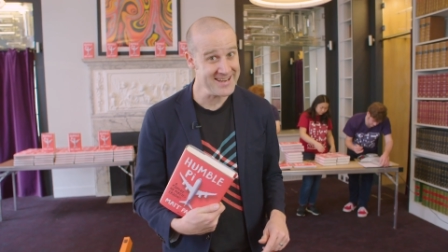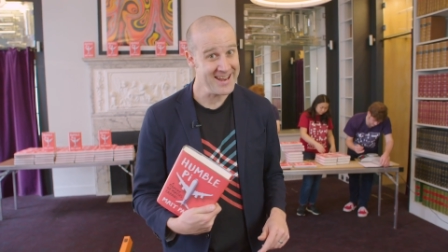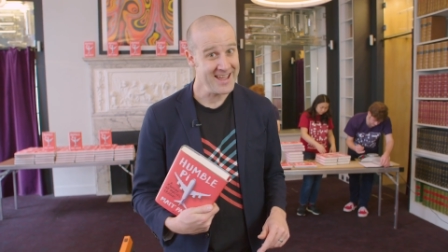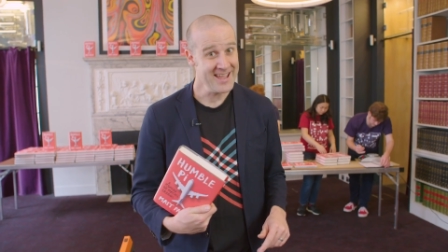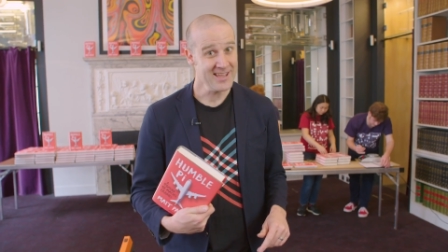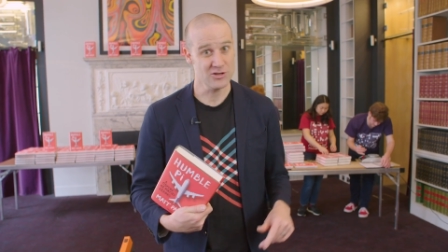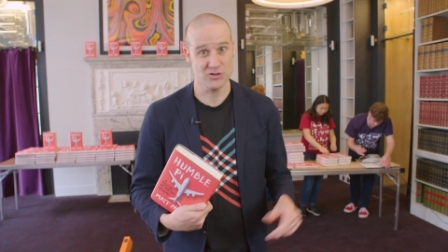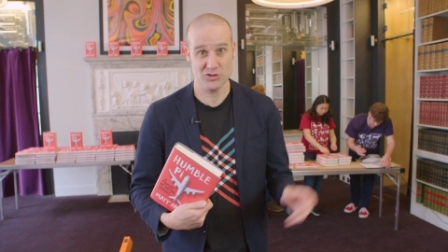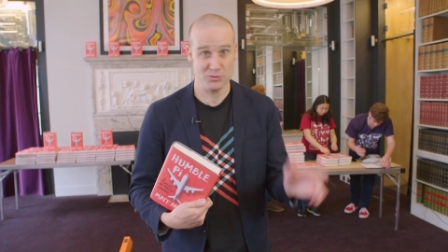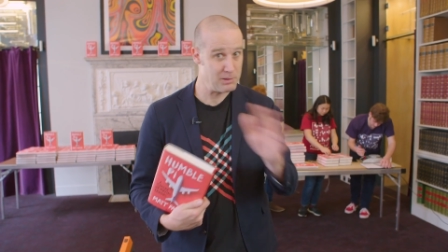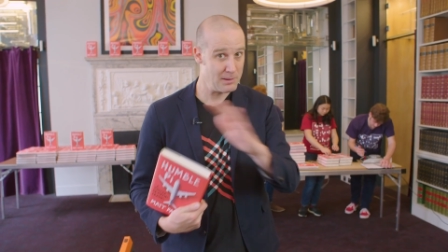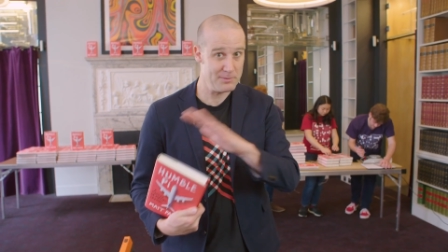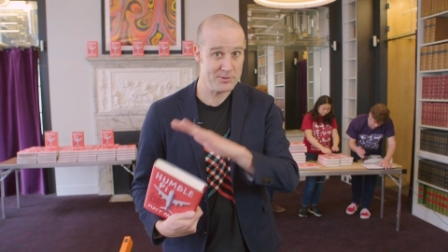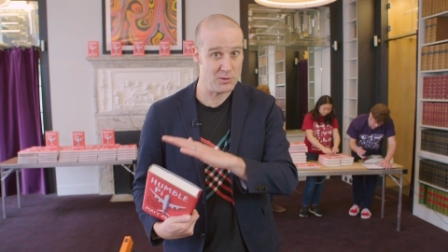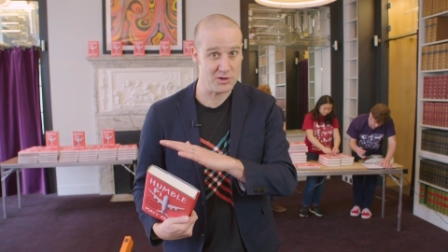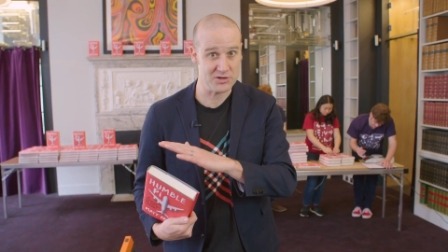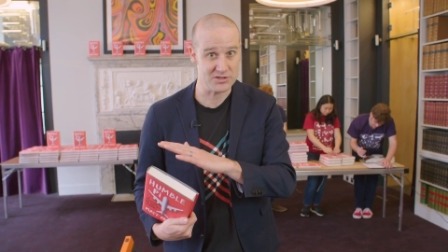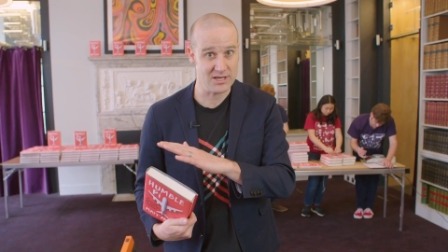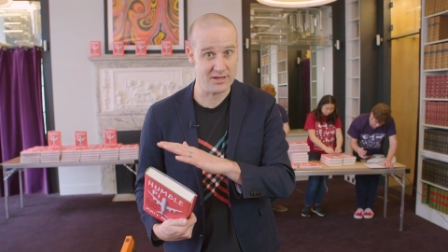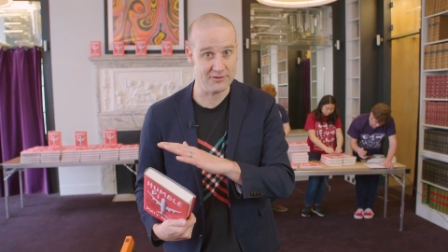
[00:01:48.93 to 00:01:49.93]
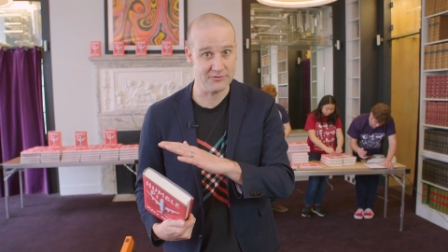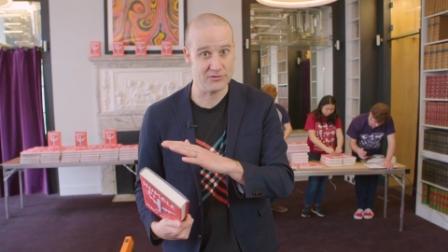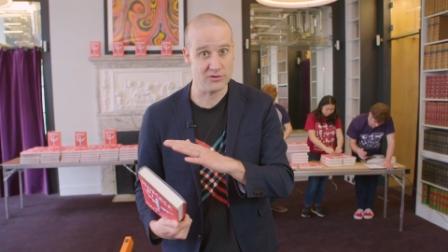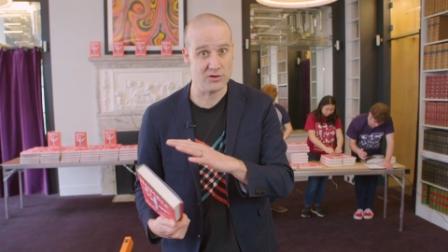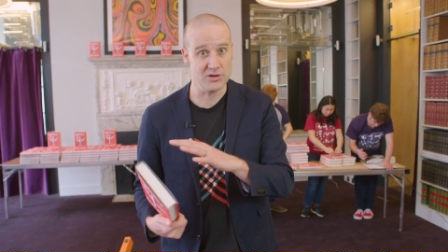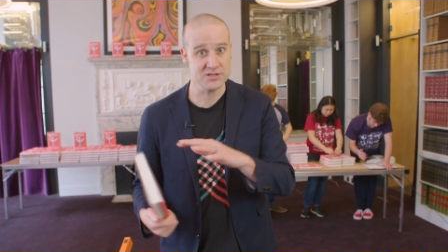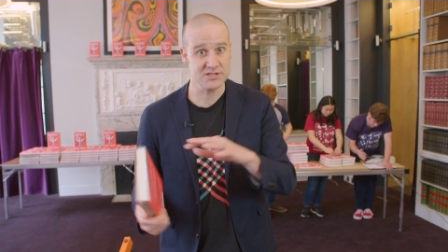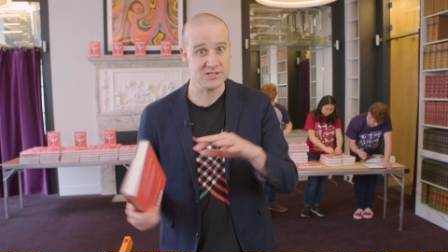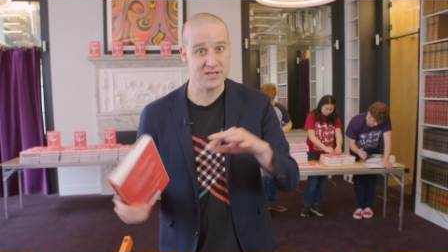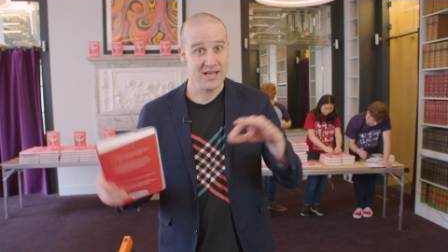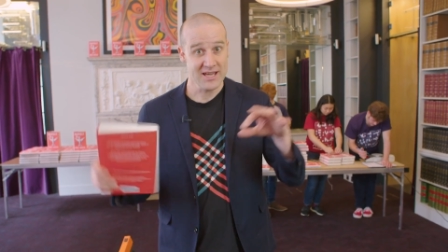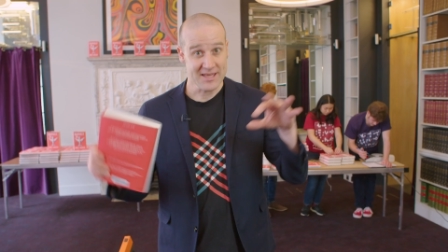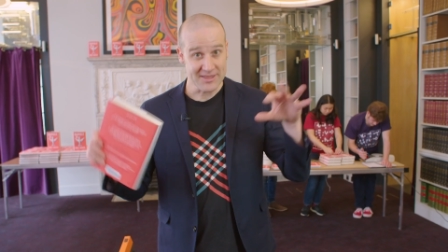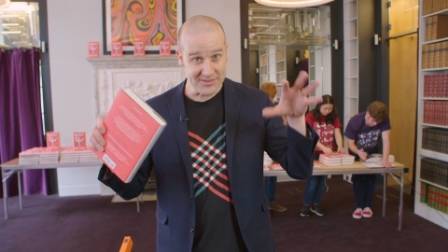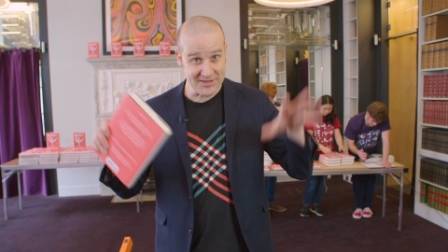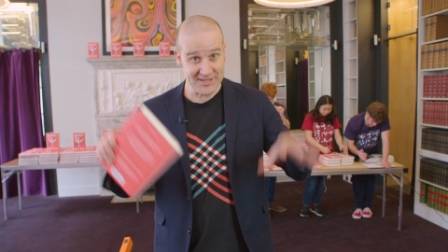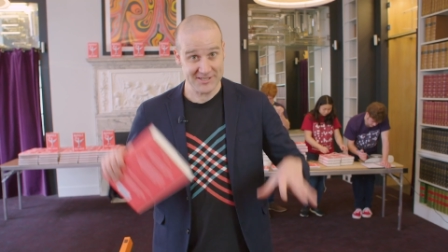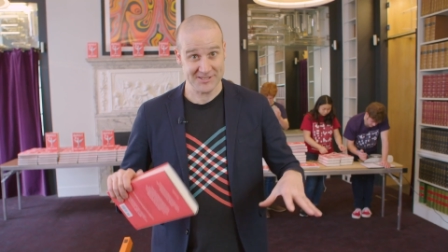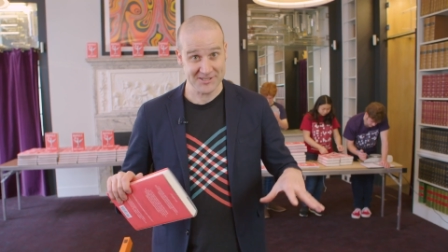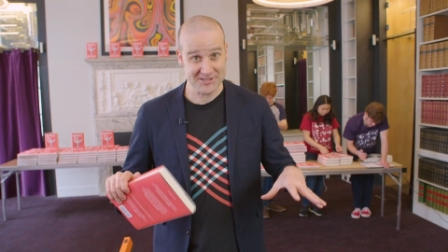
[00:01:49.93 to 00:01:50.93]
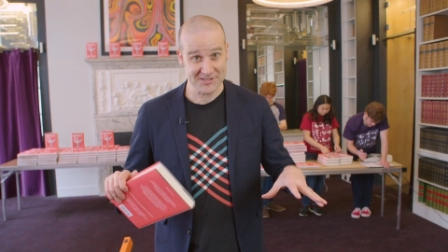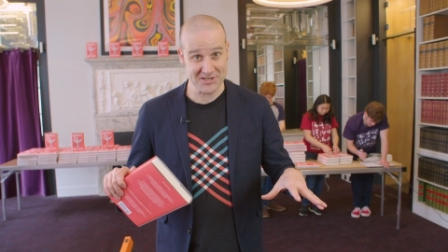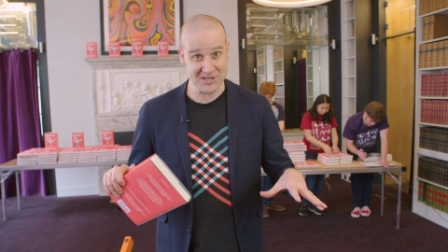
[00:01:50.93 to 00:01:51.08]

You should probably watch that first. This is